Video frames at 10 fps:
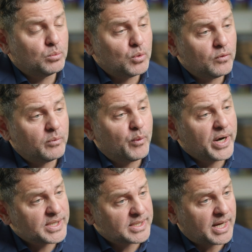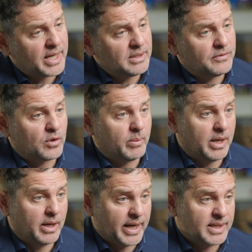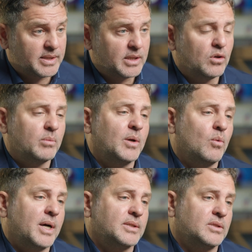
move BrainSight from a legacy Global WAN